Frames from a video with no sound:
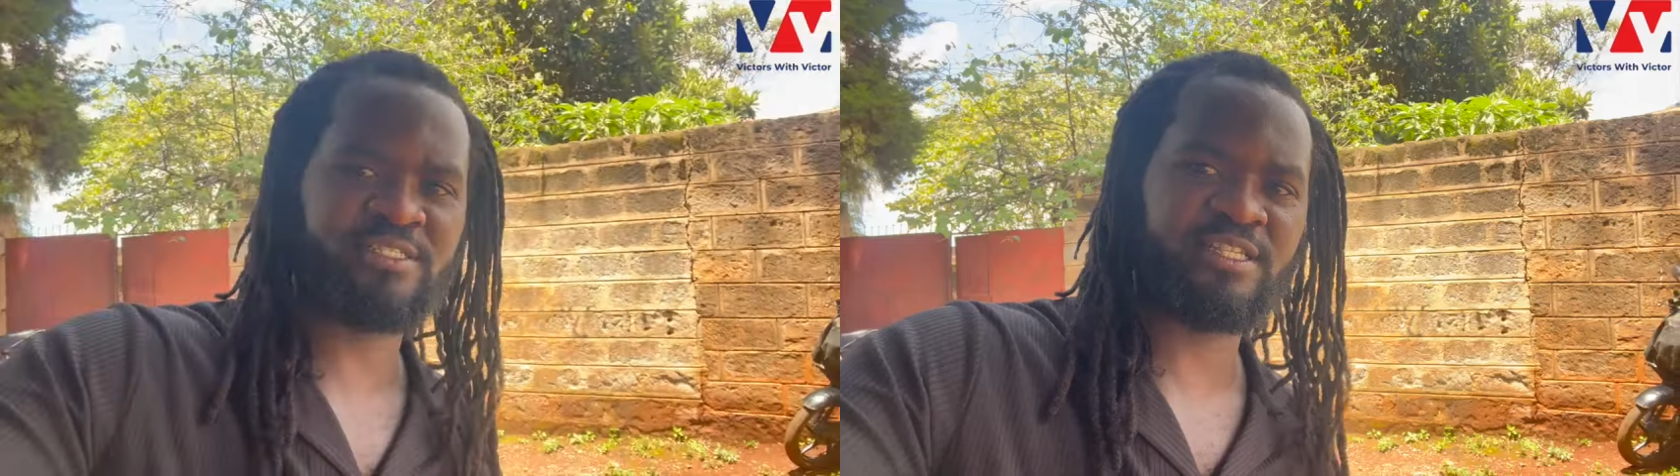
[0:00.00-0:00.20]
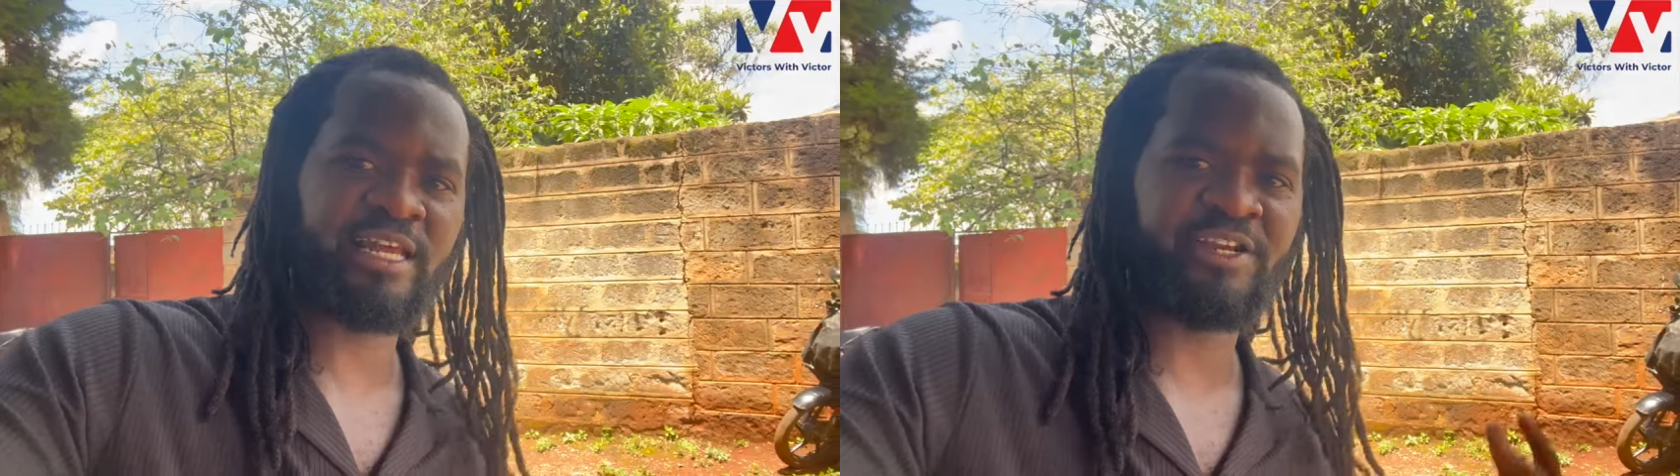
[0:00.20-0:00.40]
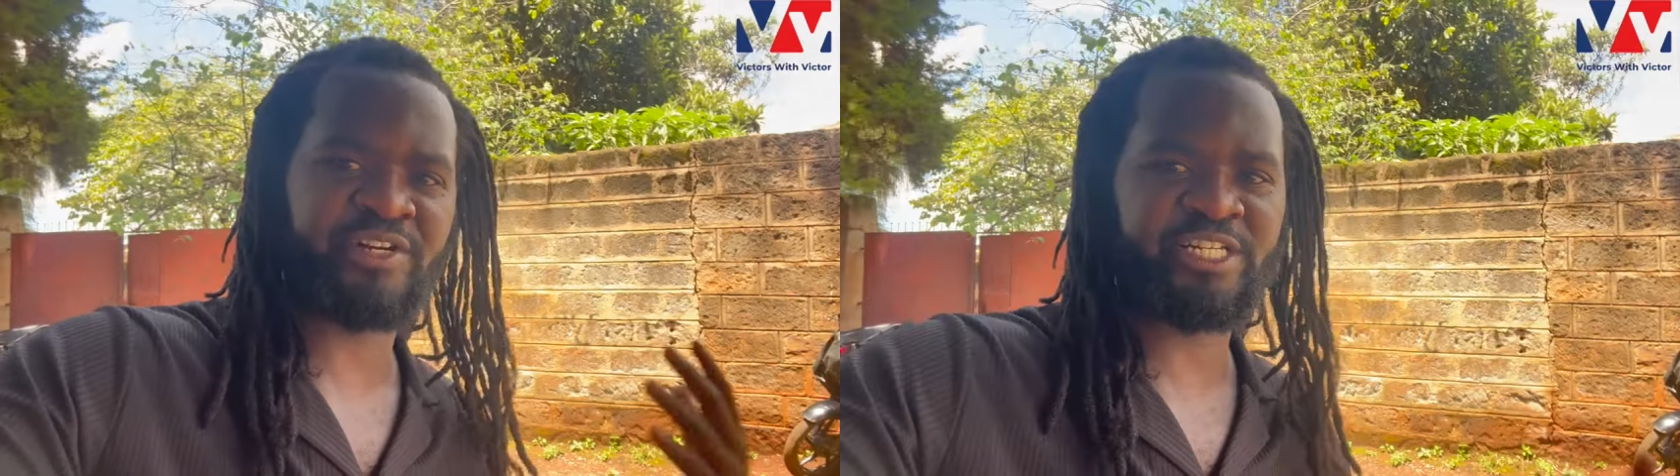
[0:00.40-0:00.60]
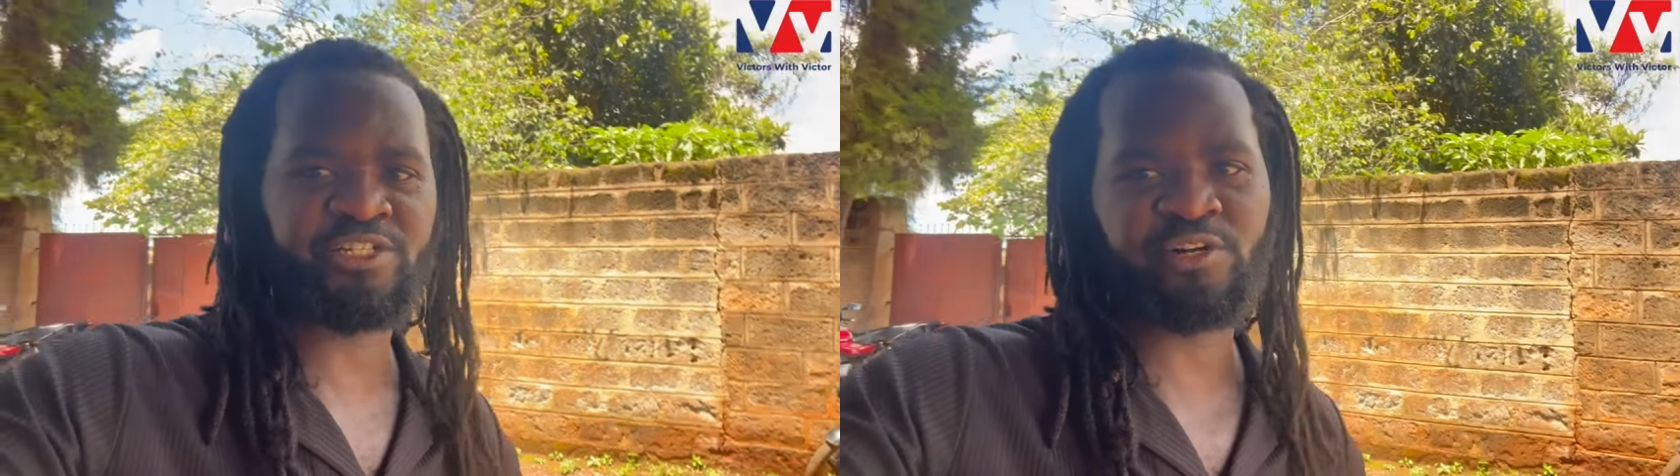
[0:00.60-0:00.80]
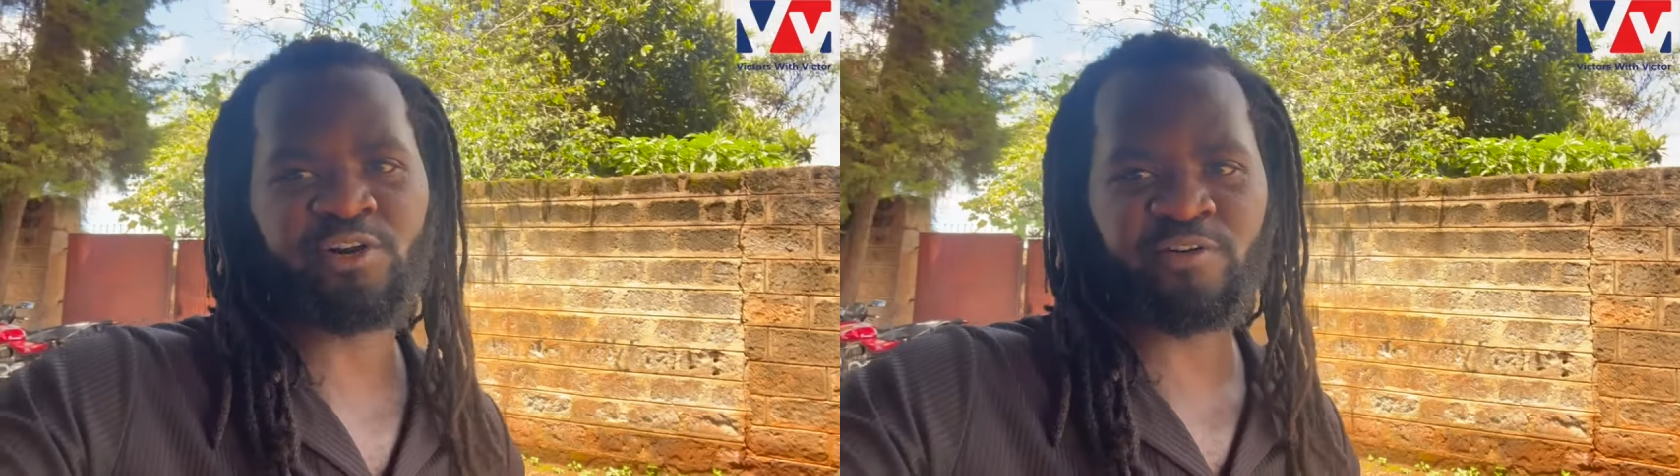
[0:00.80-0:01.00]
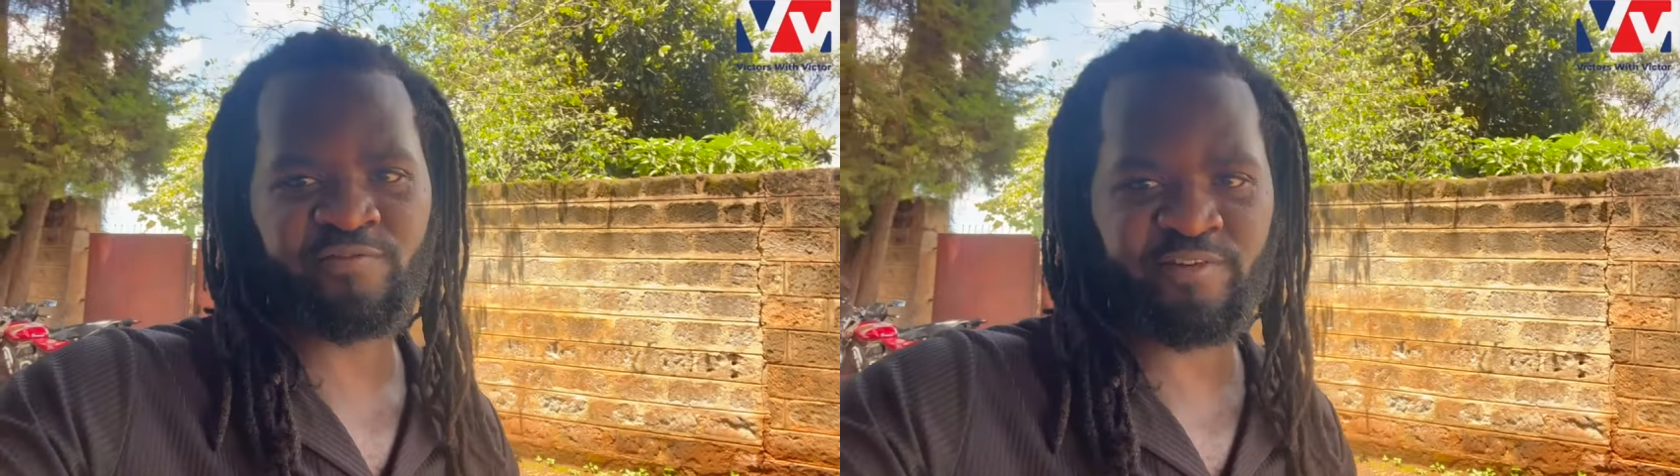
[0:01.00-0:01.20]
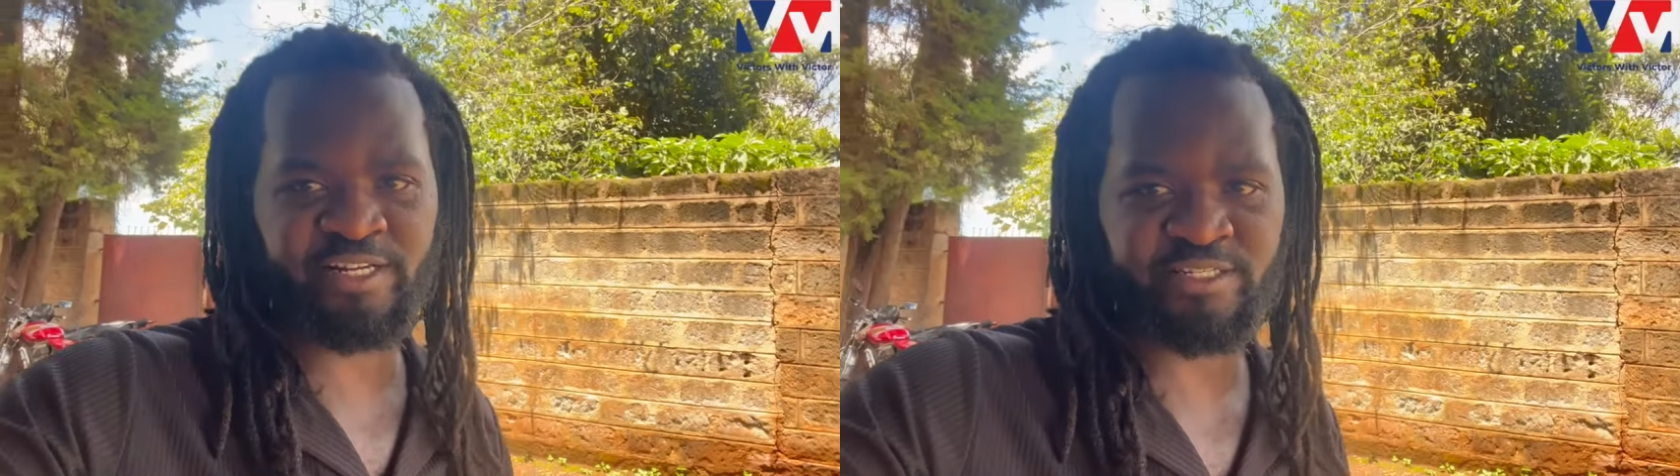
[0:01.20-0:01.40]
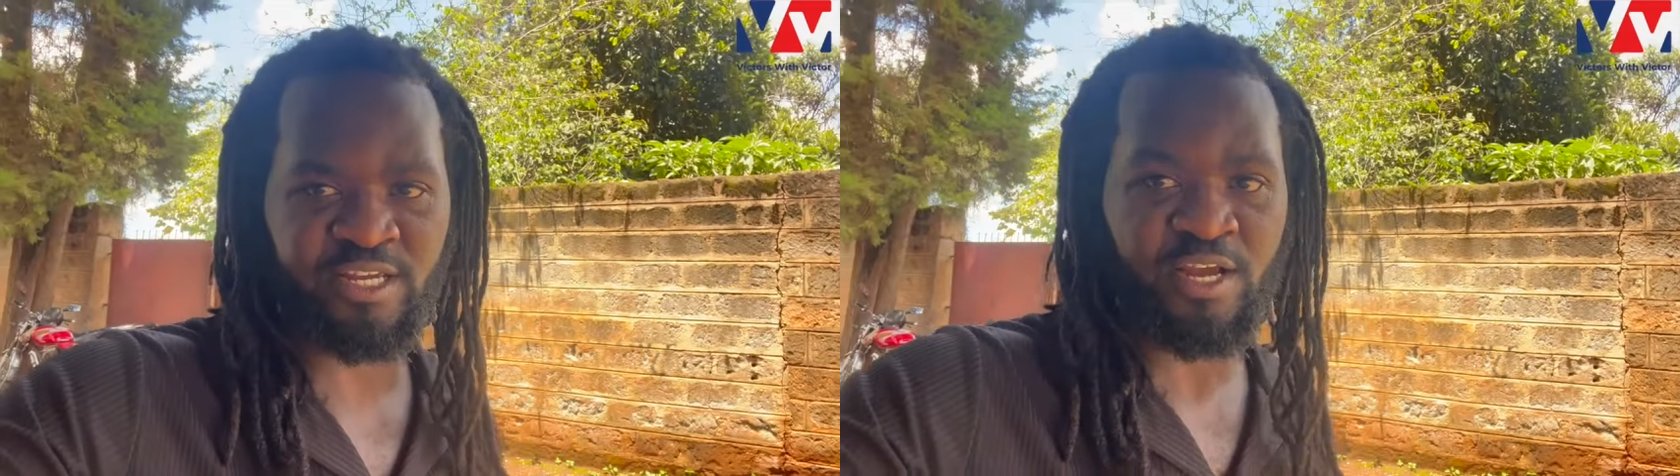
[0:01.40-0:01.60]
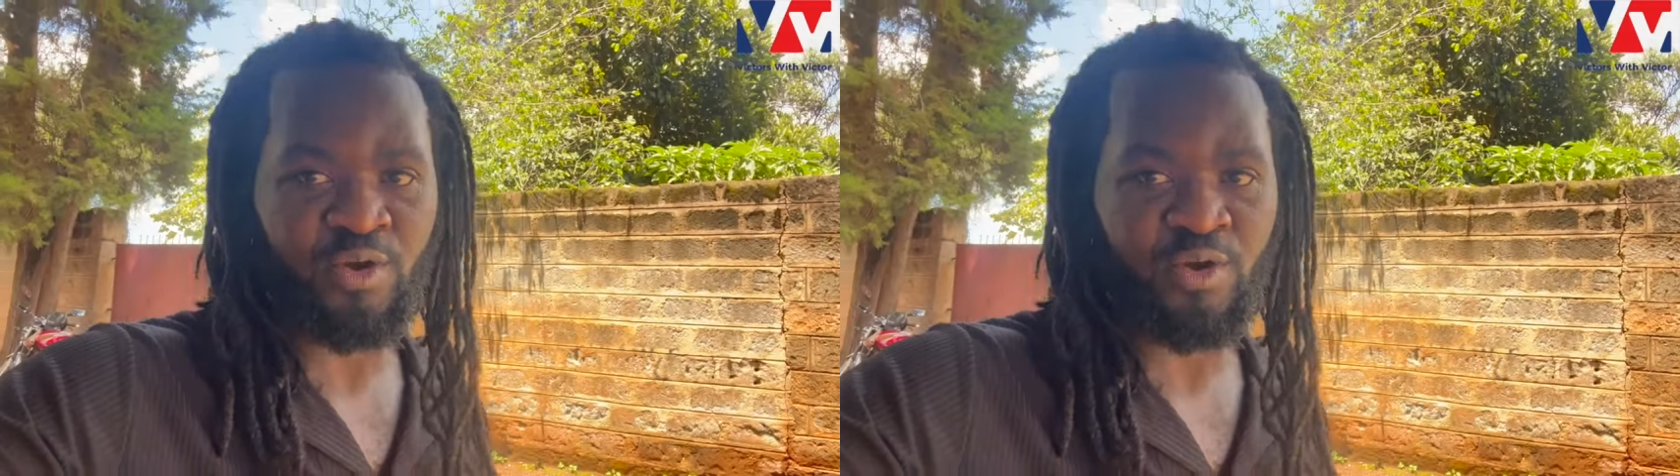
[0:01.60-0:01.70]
like racial conflicts.